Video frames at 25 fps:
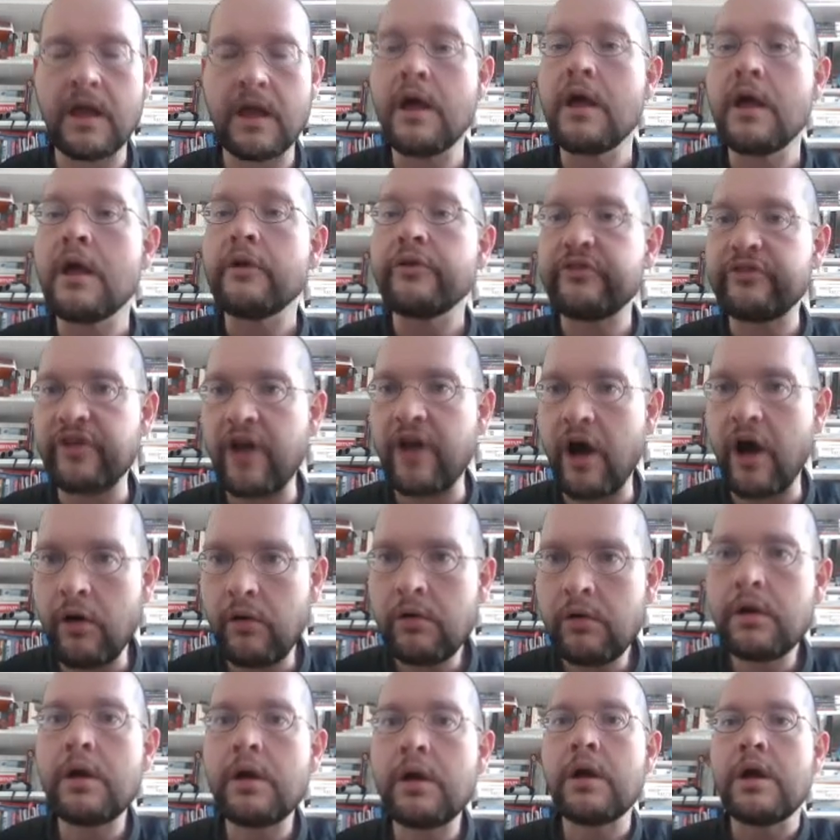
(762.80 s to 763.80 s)

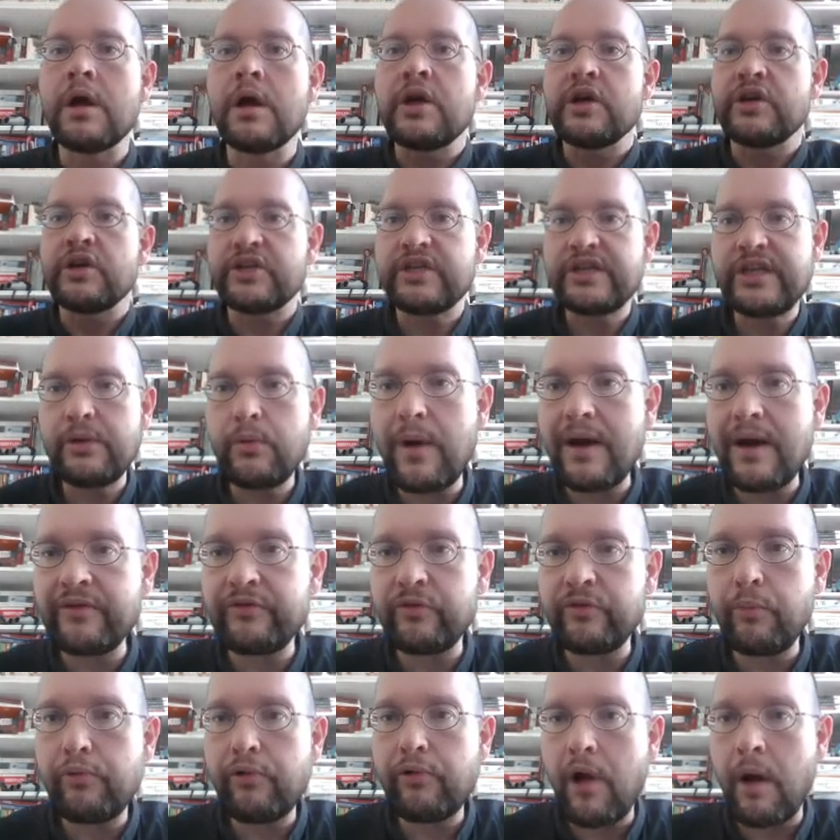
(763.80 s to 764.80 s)
So, she was
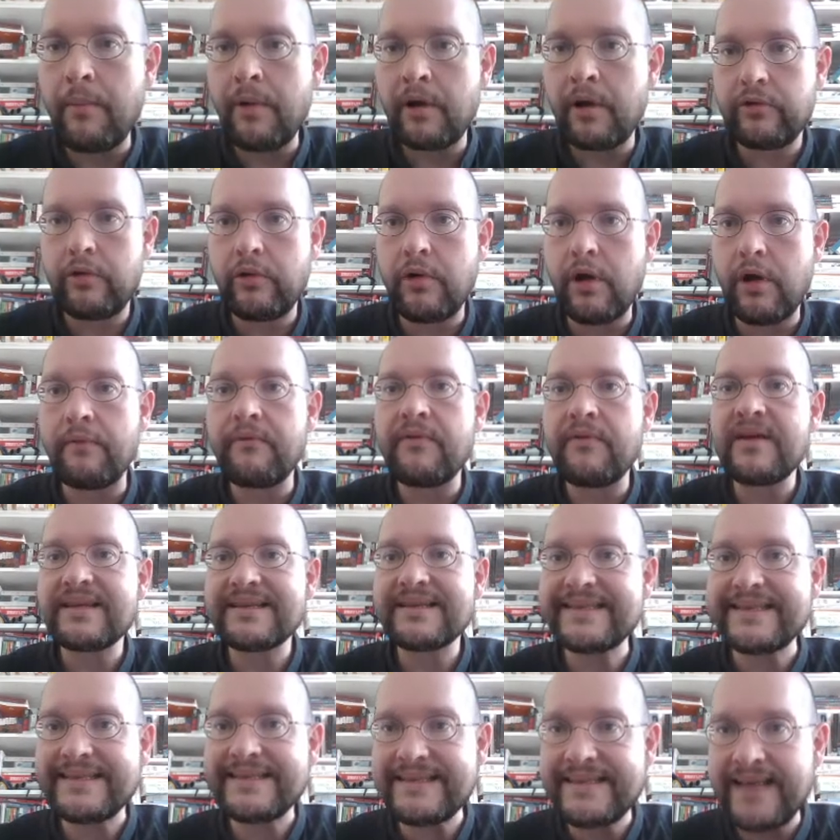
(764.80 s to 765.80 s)
a promoter of
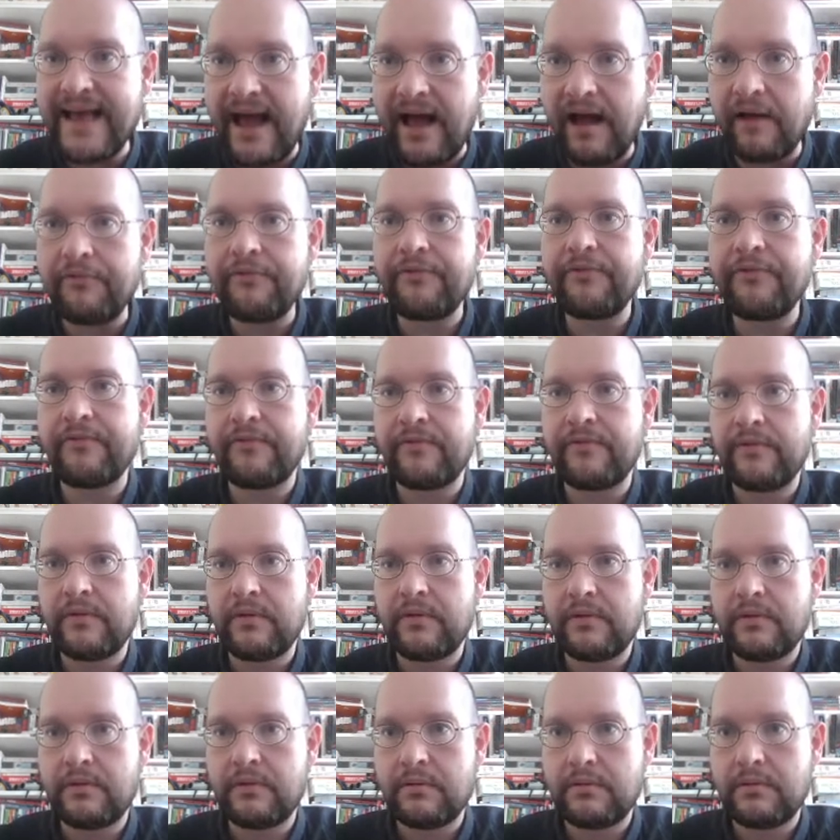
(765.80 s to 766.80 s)

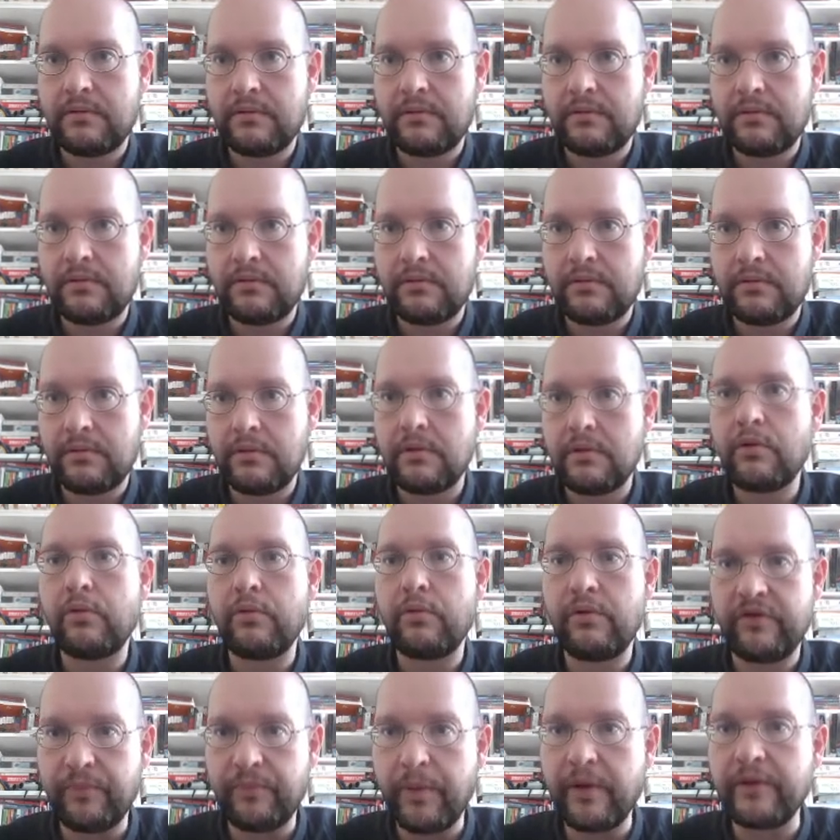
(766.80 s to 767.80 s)

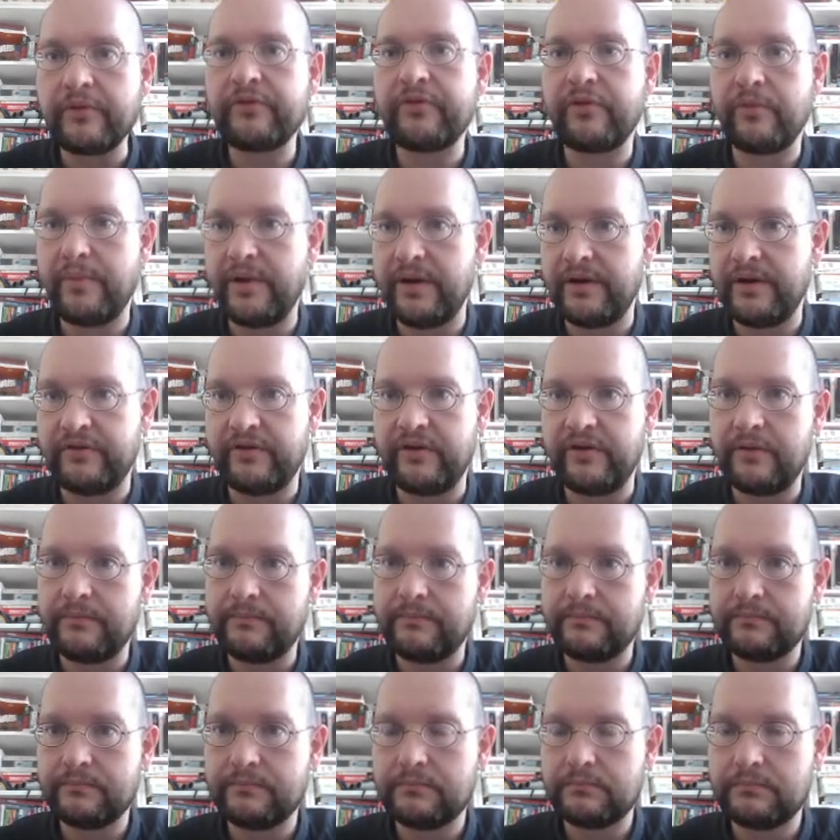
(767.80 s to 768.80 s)
self-responsibility.
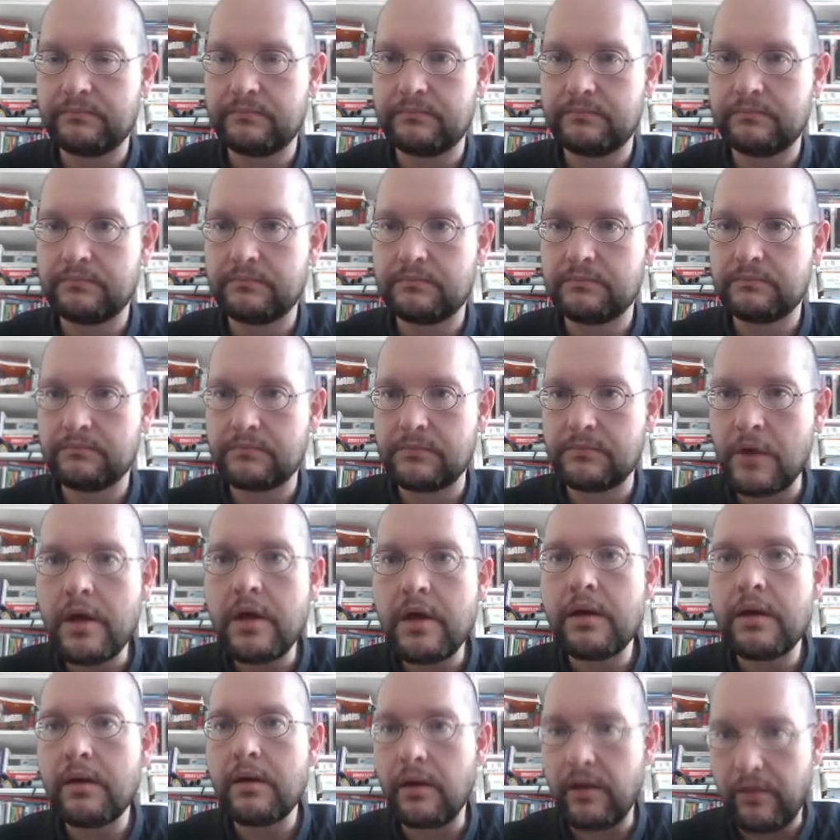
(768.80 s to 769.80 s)

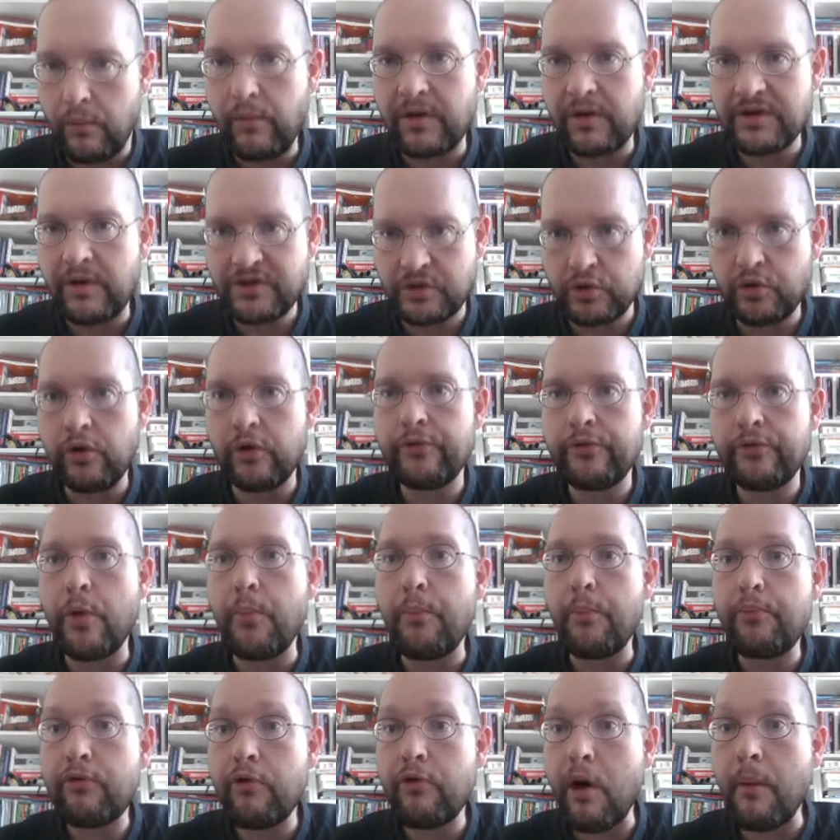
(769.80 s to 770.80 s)
What you call the
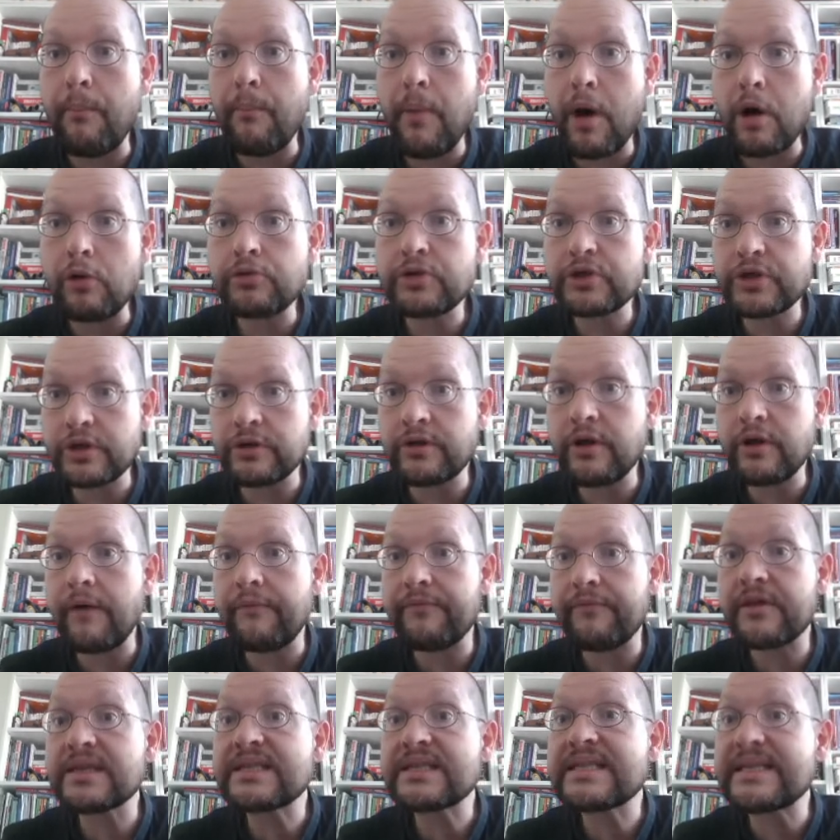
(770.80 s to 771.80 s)
promotion of
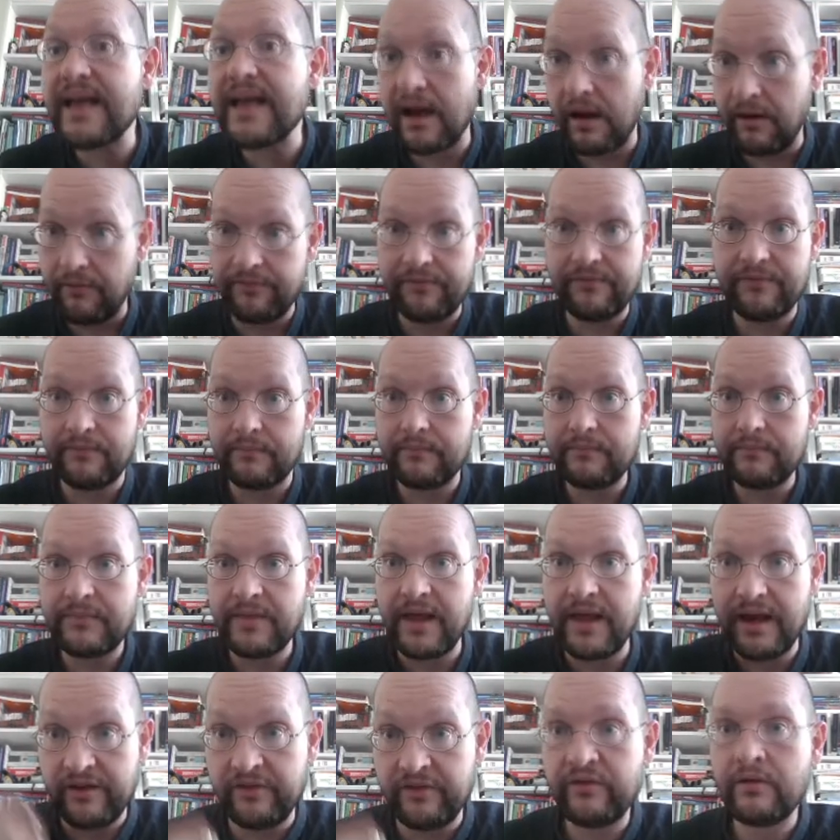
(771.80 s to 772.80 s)
the self.
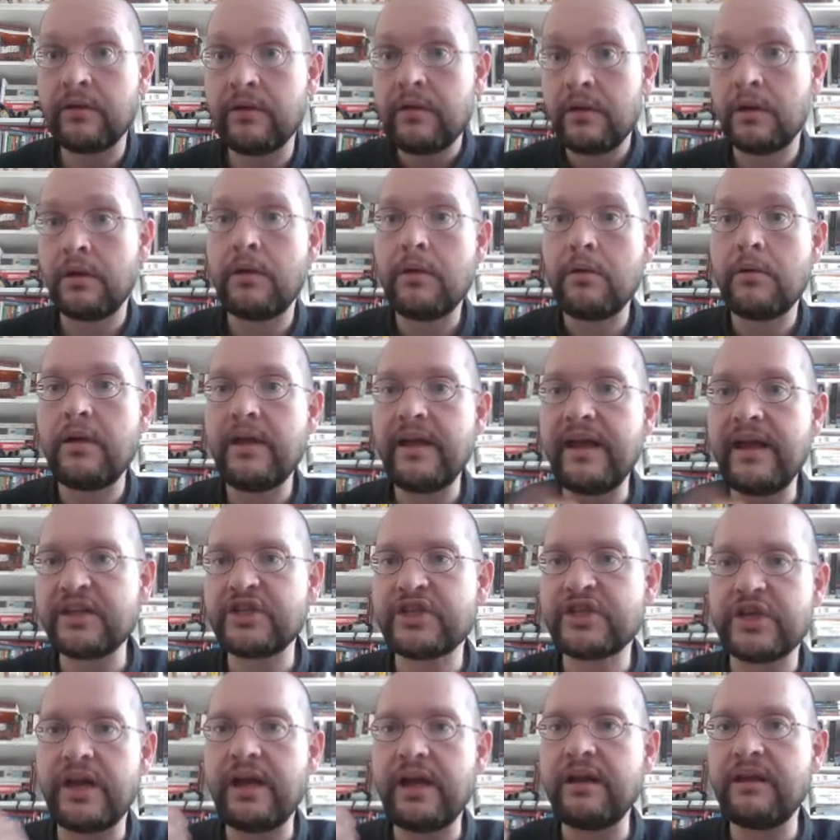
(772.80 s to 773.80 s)
That is,
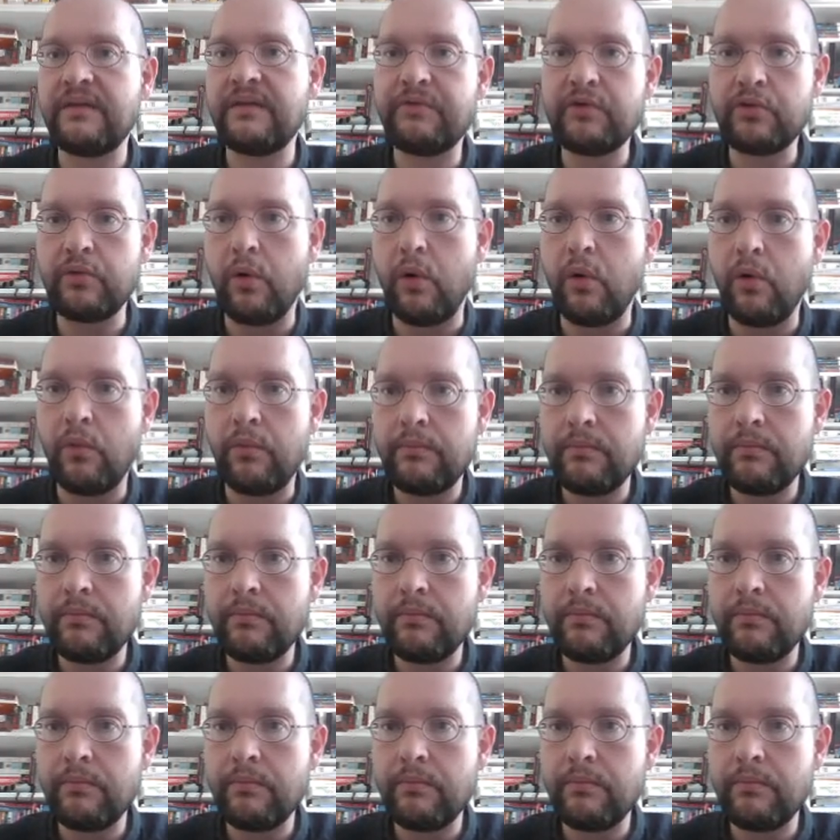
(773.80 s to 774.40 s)
each individual